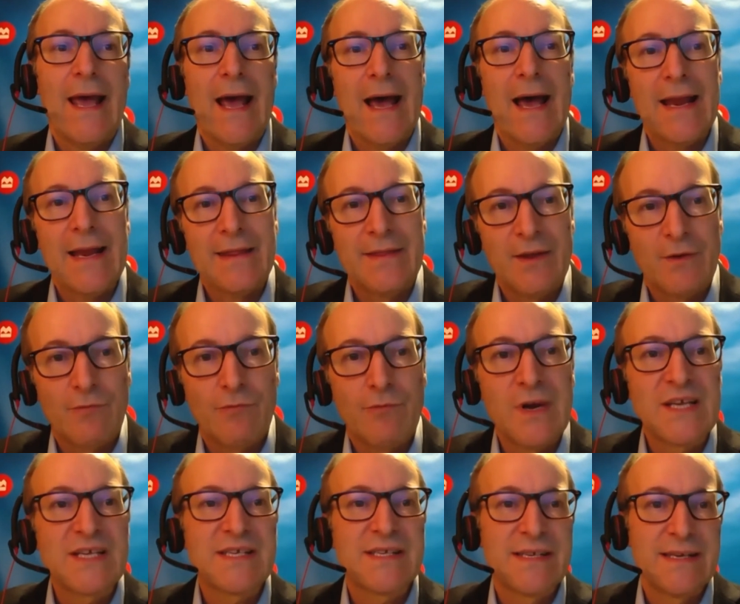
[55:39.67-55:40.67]
The
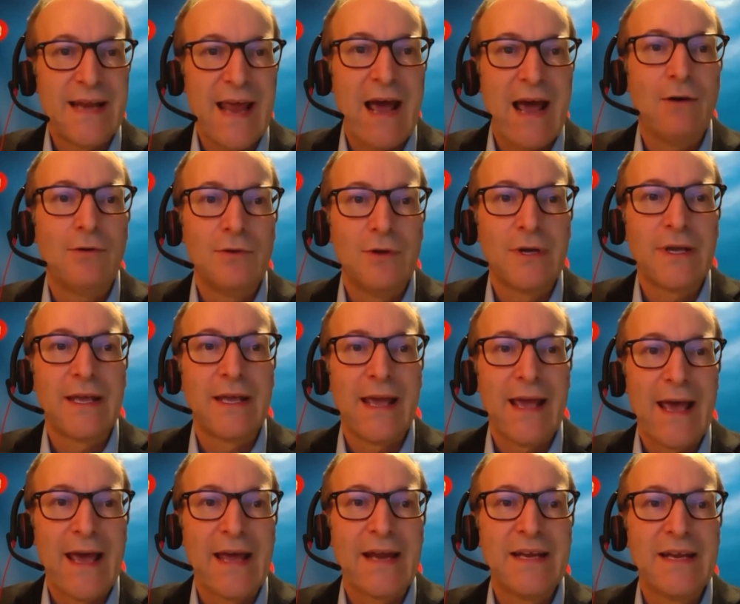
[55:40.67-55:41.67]
risk now looking
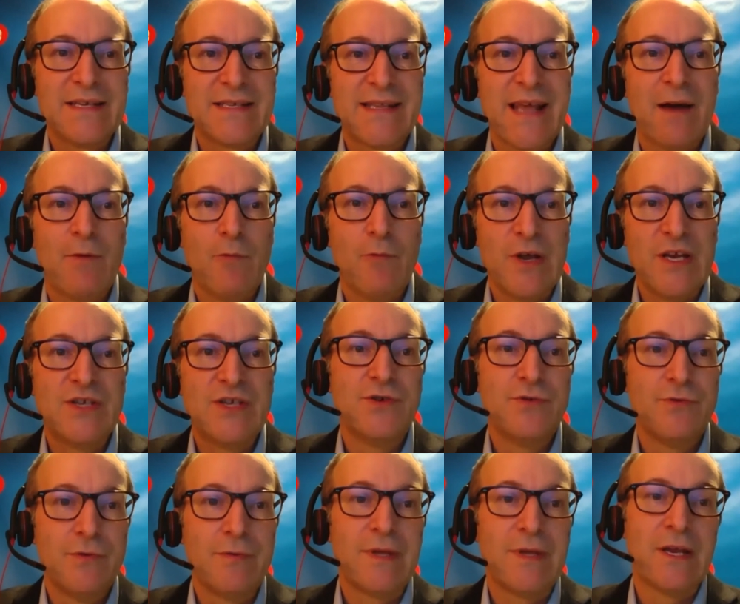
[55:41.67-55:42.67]
ahead is that we
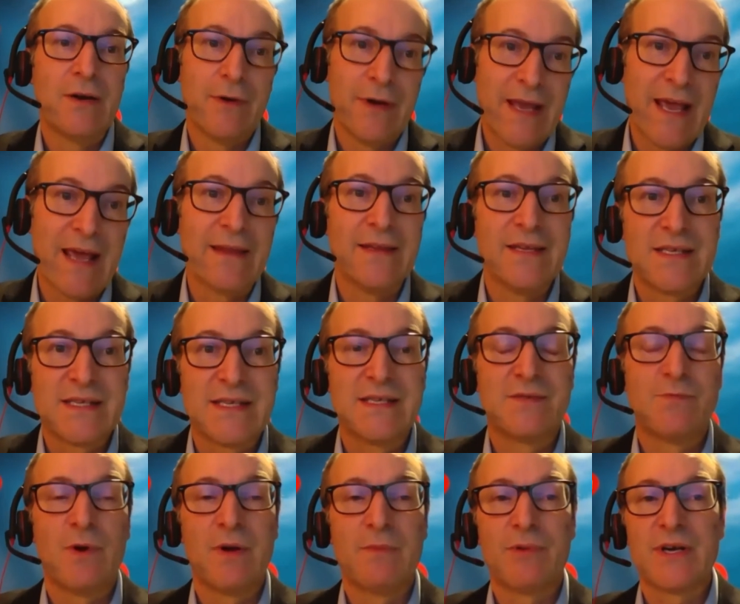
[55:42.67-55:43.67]
do, again, this is
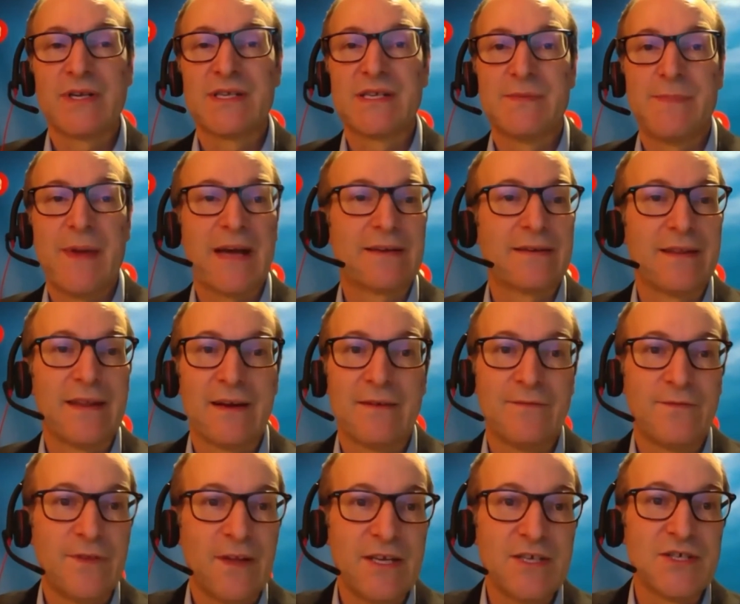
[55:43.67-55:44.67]
what brings us back to that
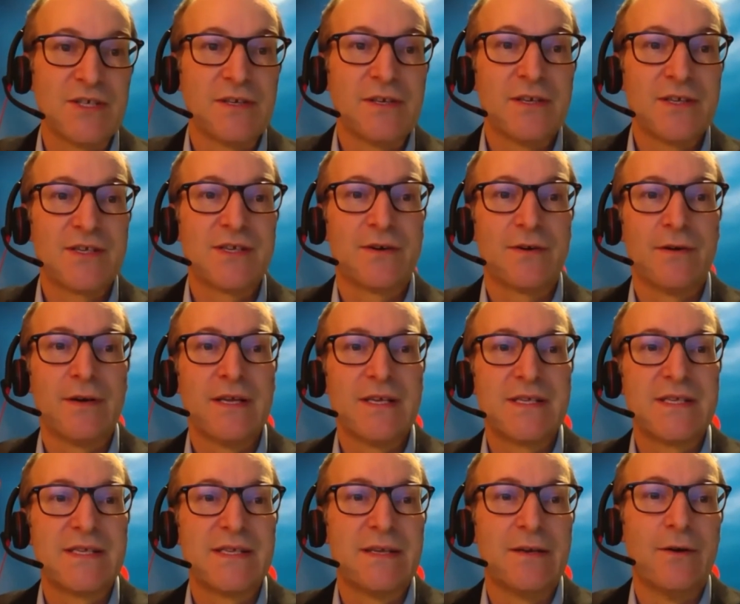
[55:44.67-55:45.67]
inflation concern
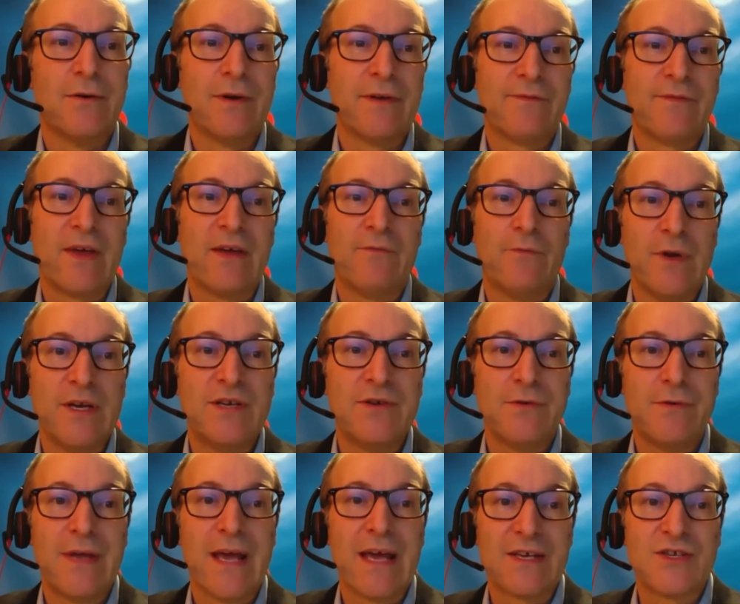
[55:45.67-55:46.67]
is, if we do
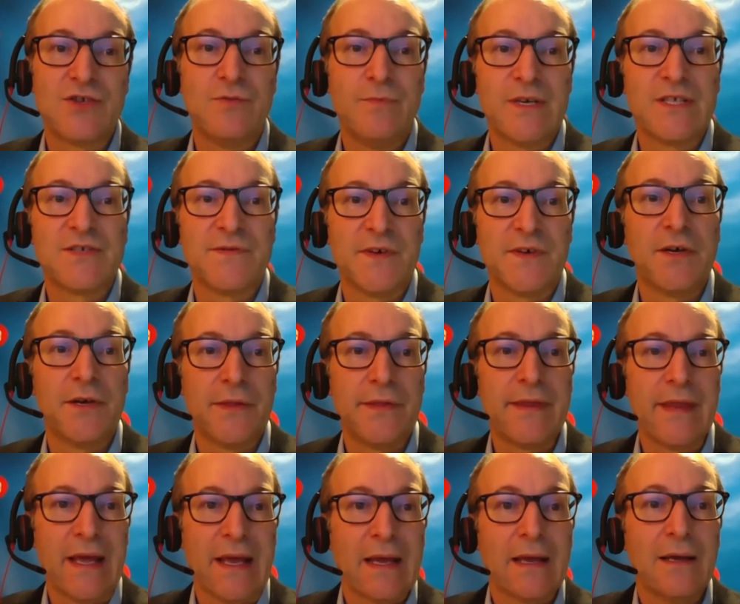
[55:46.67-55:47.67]
get too much of a good
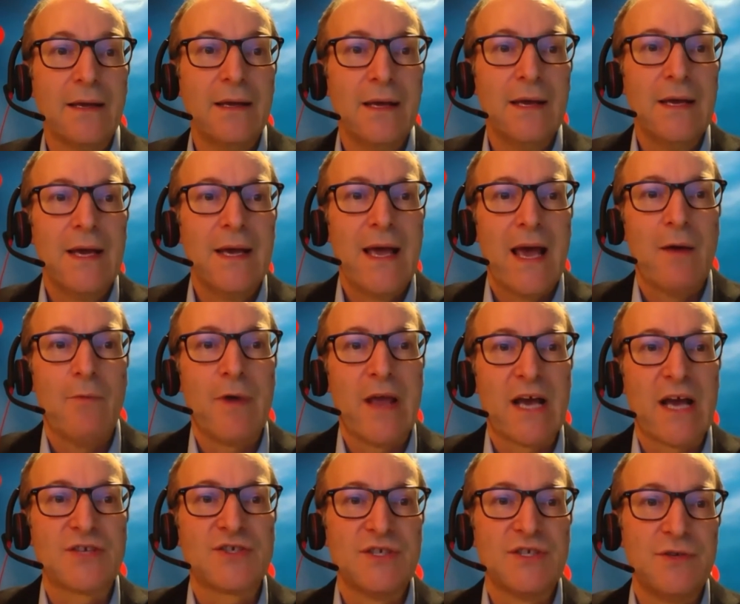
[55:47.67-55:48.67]
thing and we
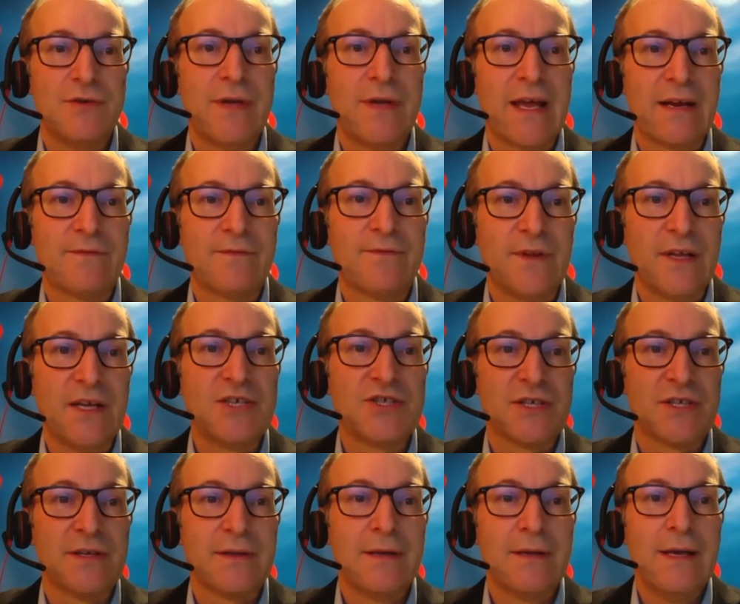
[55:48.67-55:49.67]
actually do get
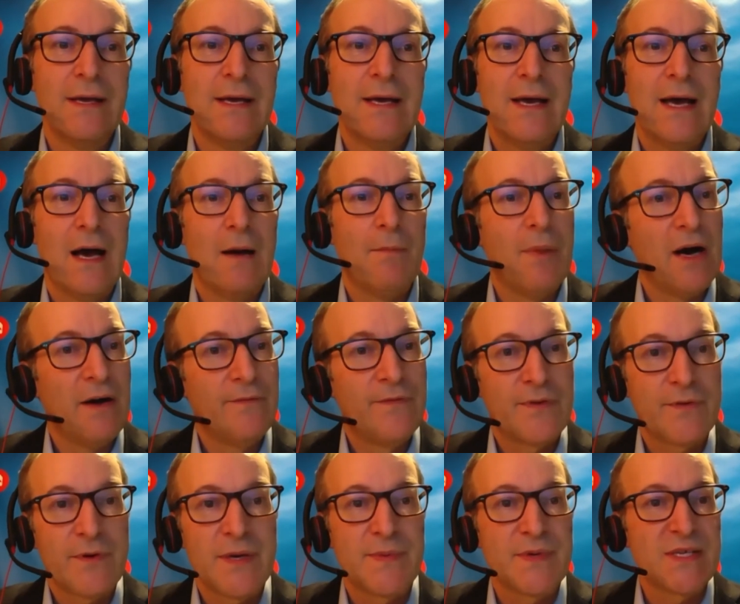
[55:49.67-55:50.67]
inflation above
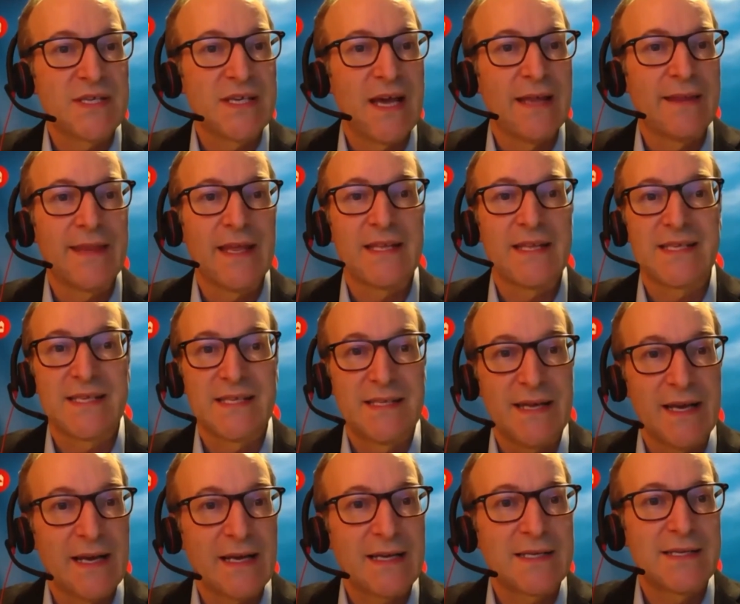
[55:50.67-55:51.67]
3% that
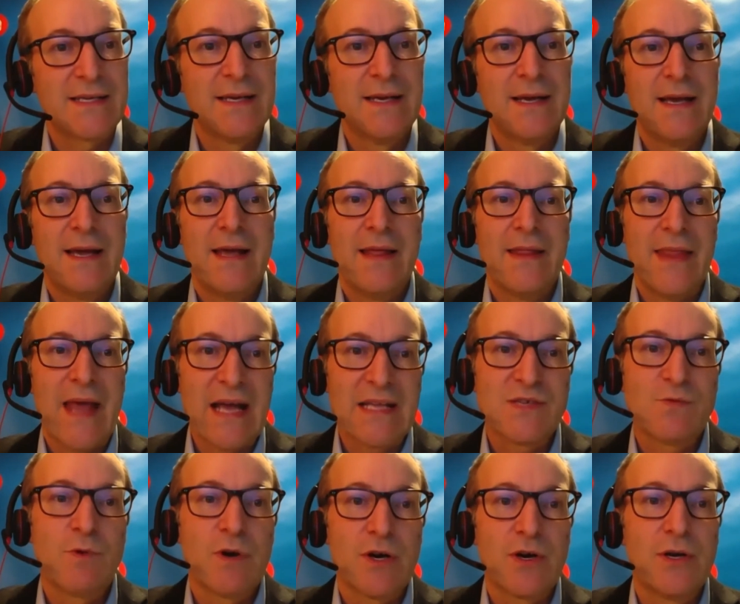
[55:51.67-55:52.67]
sticks,
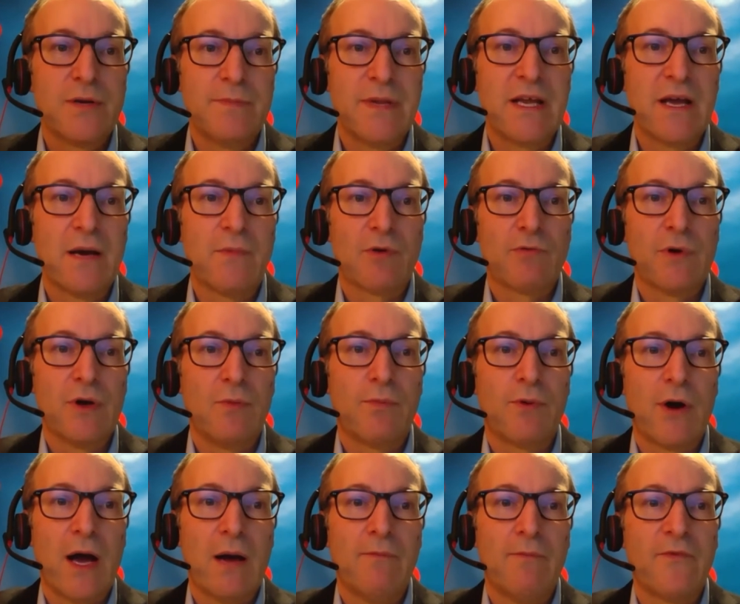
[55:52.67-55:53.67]
that's where it could become a real
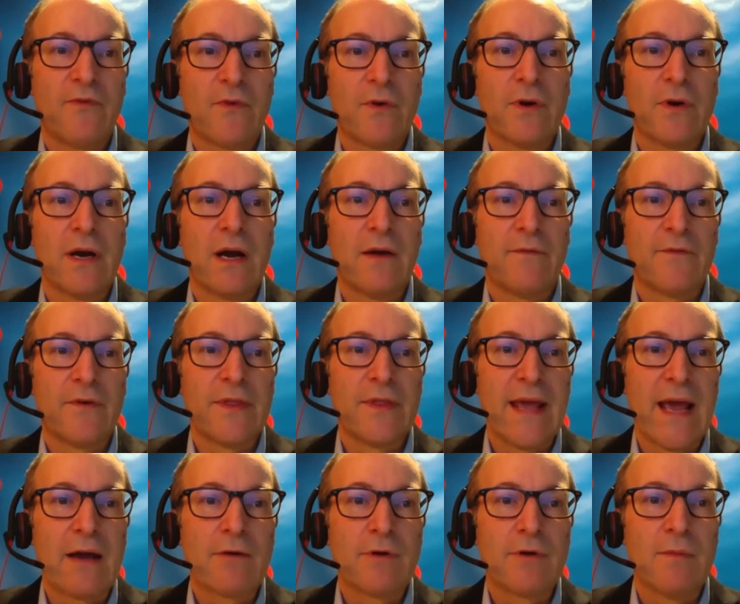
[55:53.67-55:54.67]
problem for
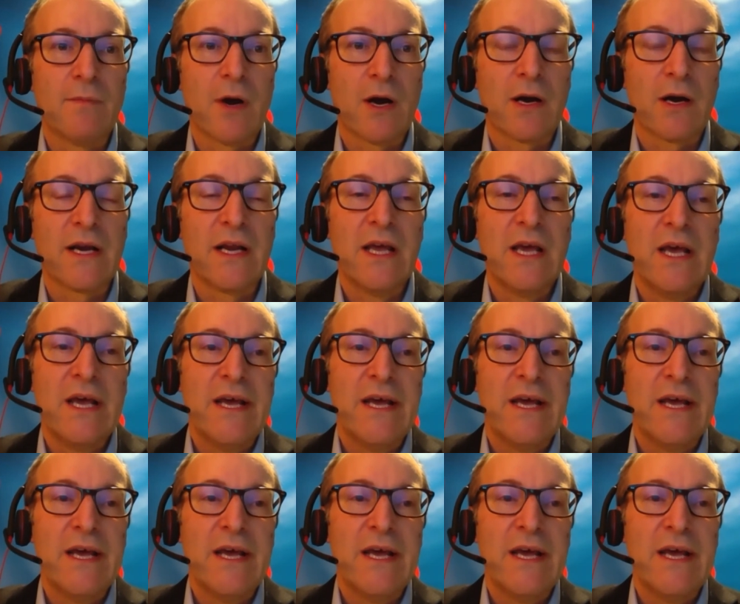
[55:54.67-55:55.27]
the equity market.